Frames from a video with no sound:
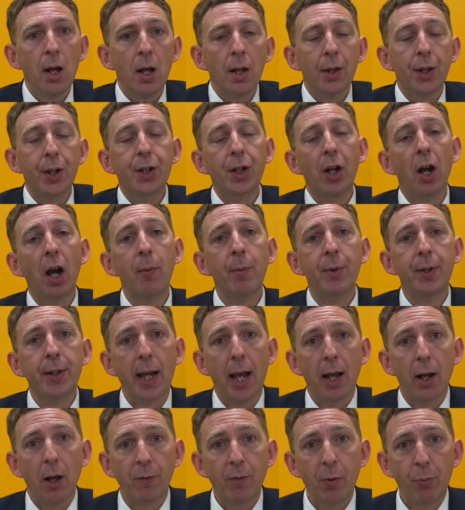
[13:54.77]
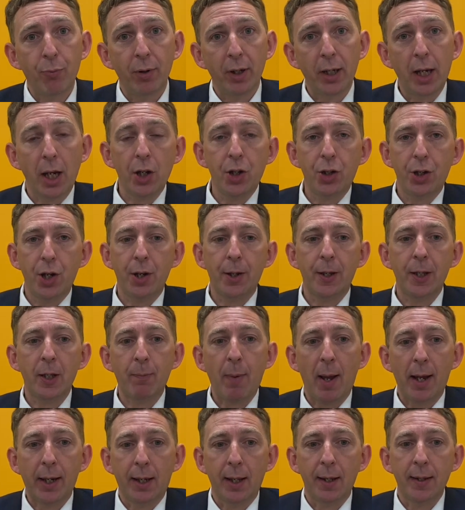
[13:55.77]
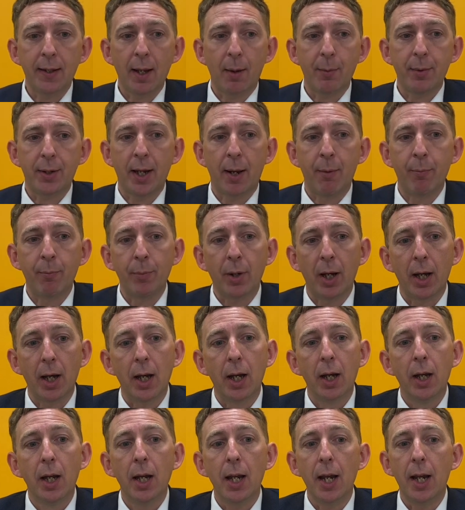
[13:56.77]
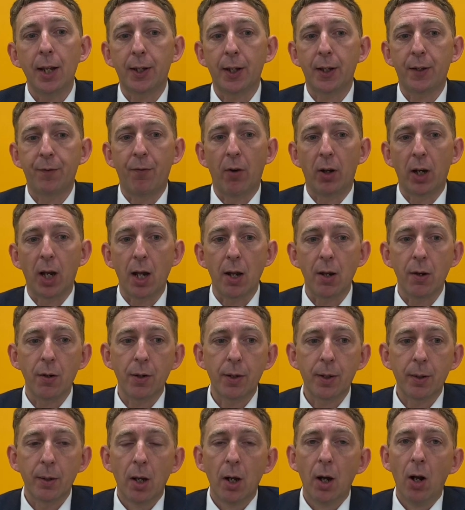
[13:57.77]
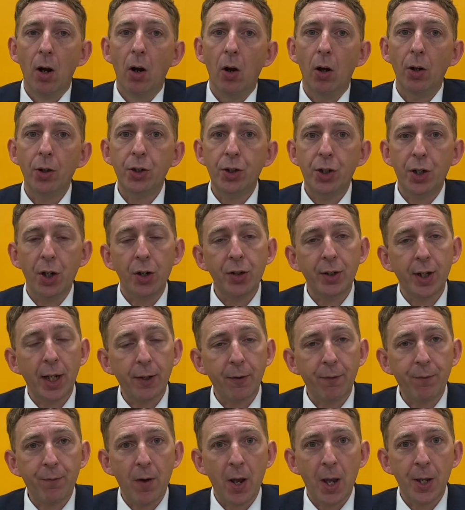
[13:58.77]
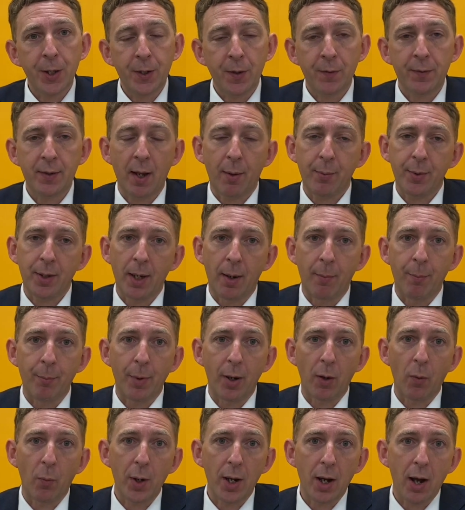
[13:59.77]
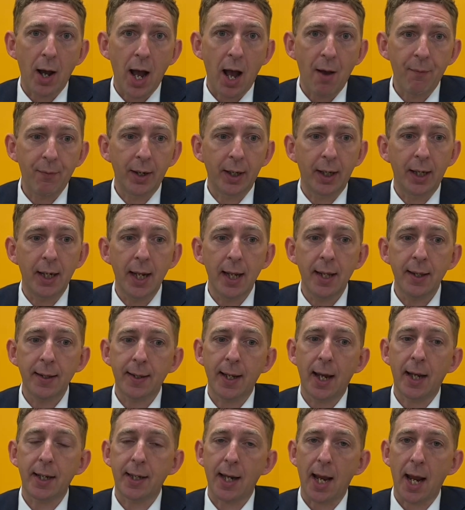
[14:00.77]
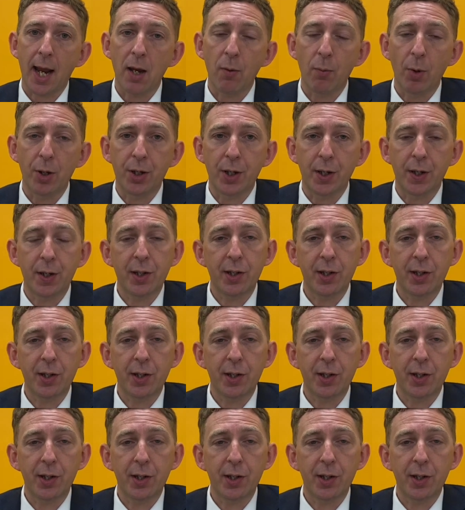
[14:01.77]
The timescale for bringing students back in September is as follows. On Tuesday the 1st of September, we are having an inset day which is